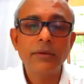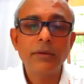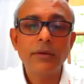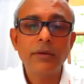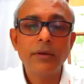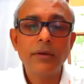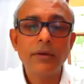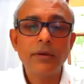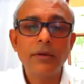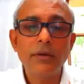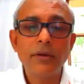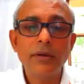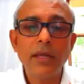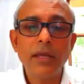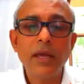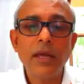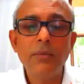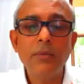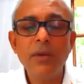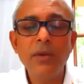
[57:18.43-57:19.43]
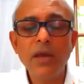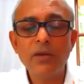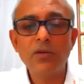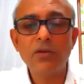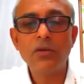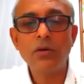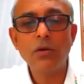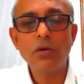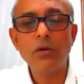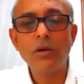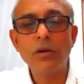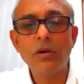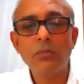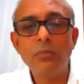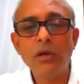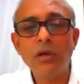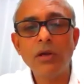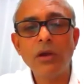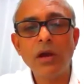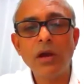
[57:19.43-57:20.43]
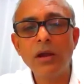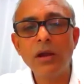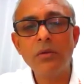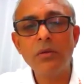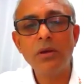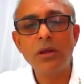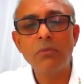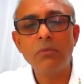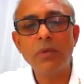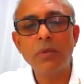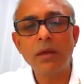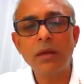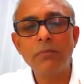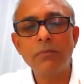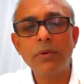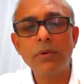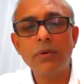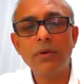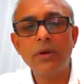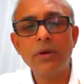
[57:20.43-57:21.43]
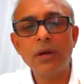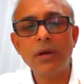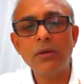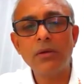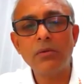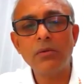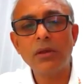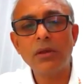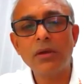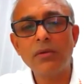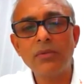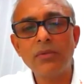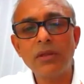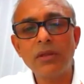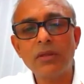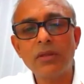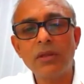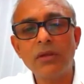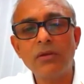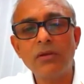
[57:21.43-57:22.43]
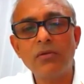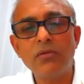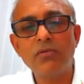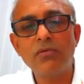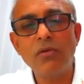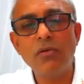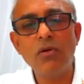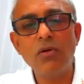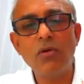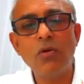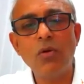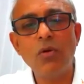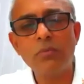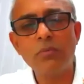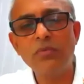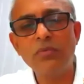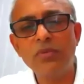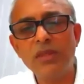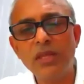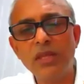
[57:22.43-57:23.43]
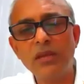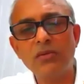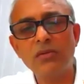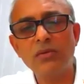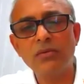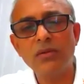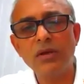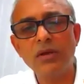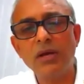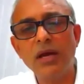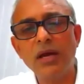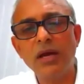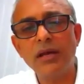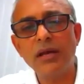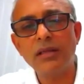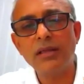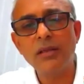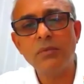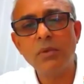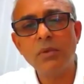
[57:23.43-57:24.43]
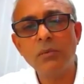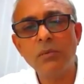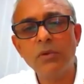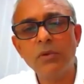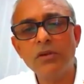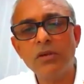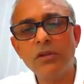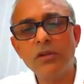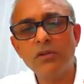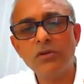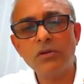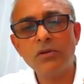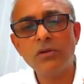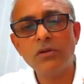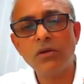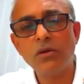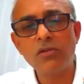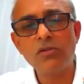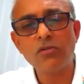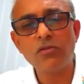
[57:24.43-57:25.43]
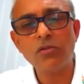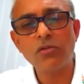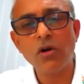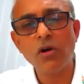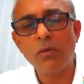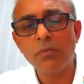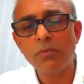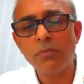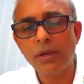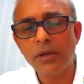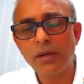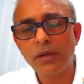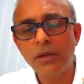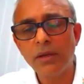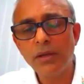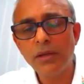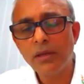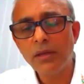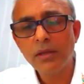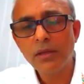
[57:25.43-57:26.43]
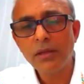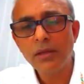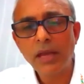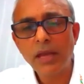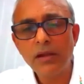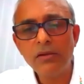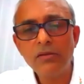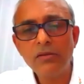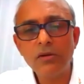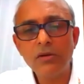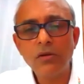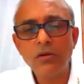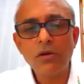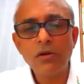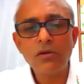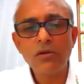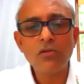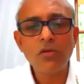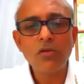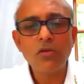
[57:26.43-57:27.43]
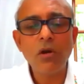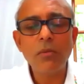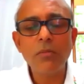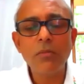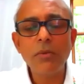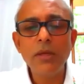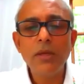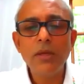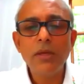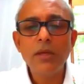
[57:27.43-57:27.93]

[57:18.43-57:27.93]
uh, can I be assured, because I don't have manpower, I don't have this thing to follow up with each of the guys, and my machine should not stop and line should not stop.